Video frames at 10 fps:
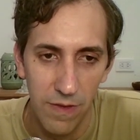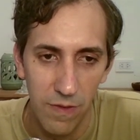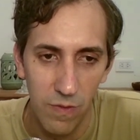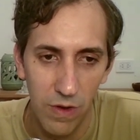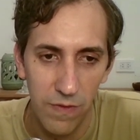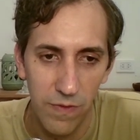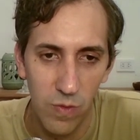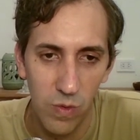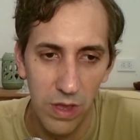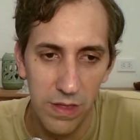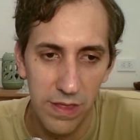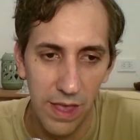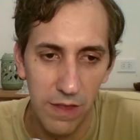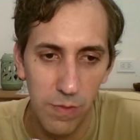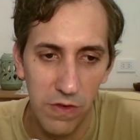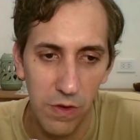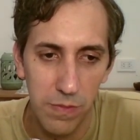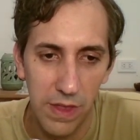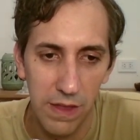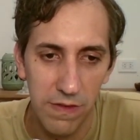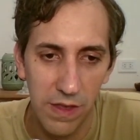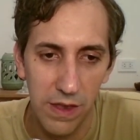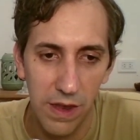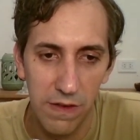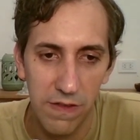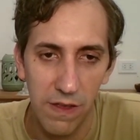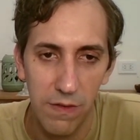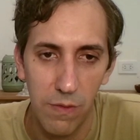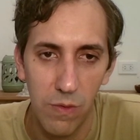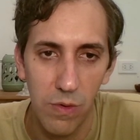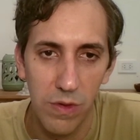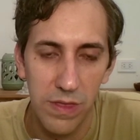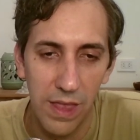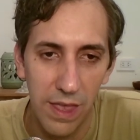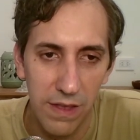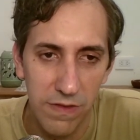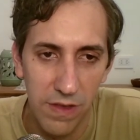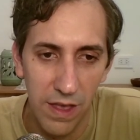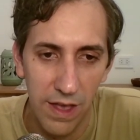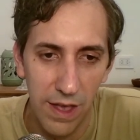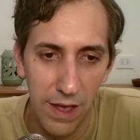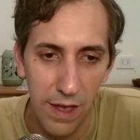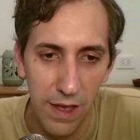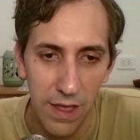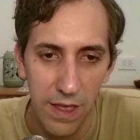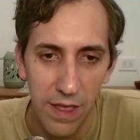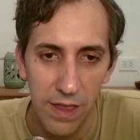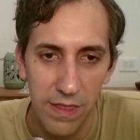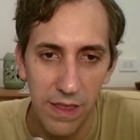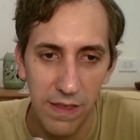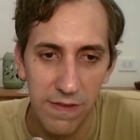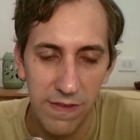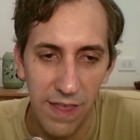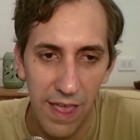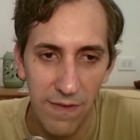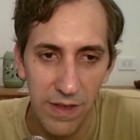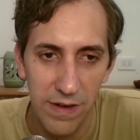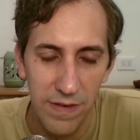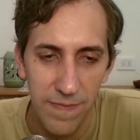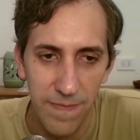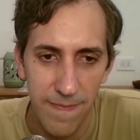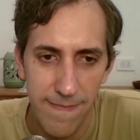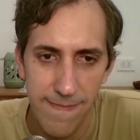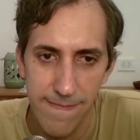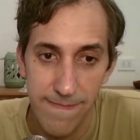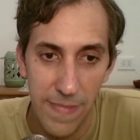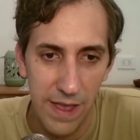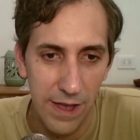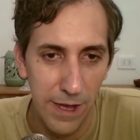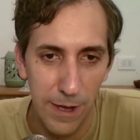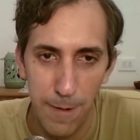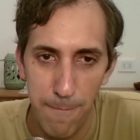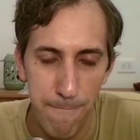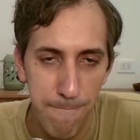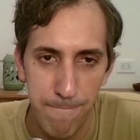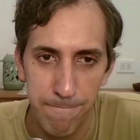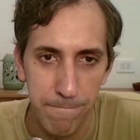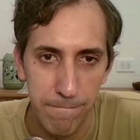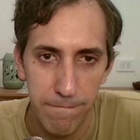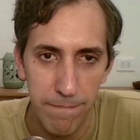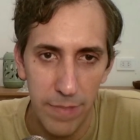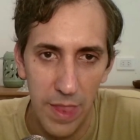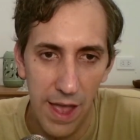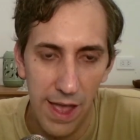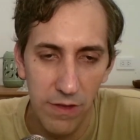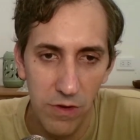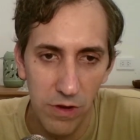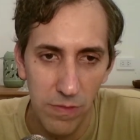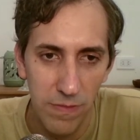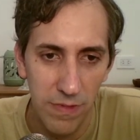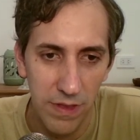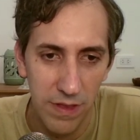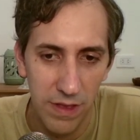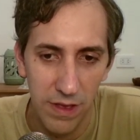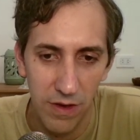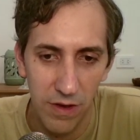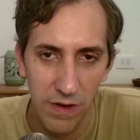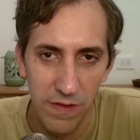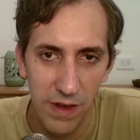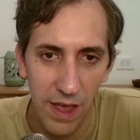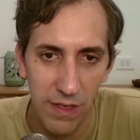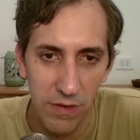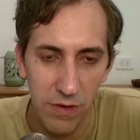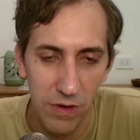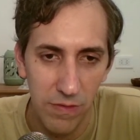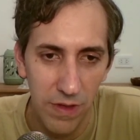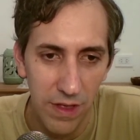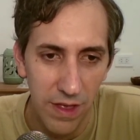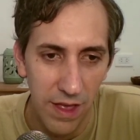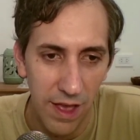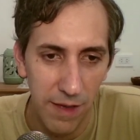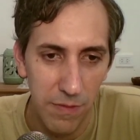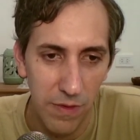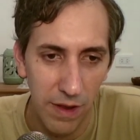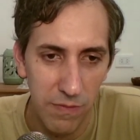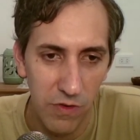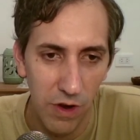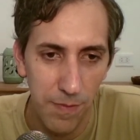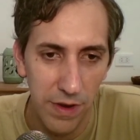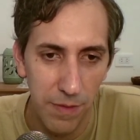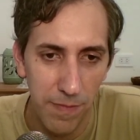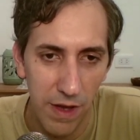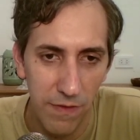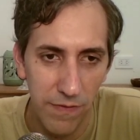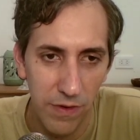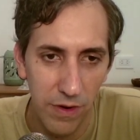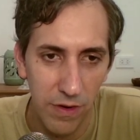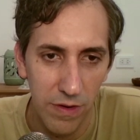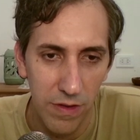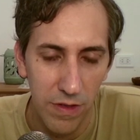What if queen takes, bishop takes, king h7, rook takes d7? I don't know. Honestly, I don't know. I'm dropping a pawn for